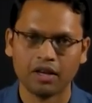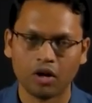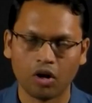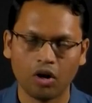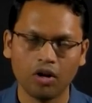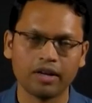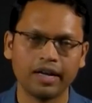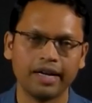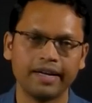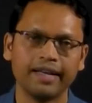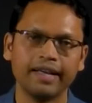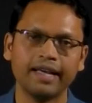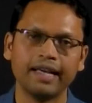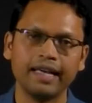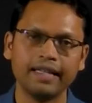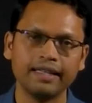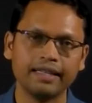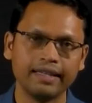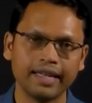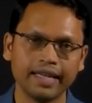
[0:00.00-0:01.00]
Alright,
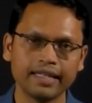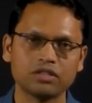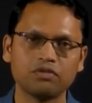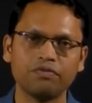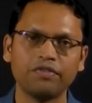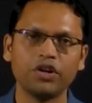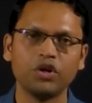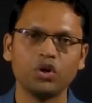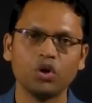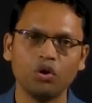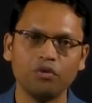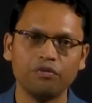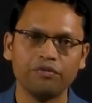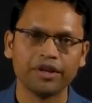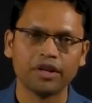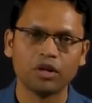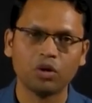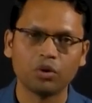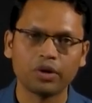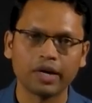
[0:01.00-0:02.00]
in the next video,
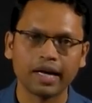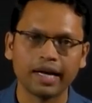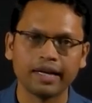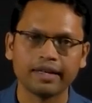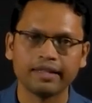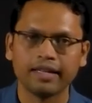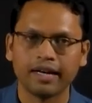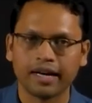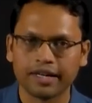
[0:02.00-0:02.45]
we look at the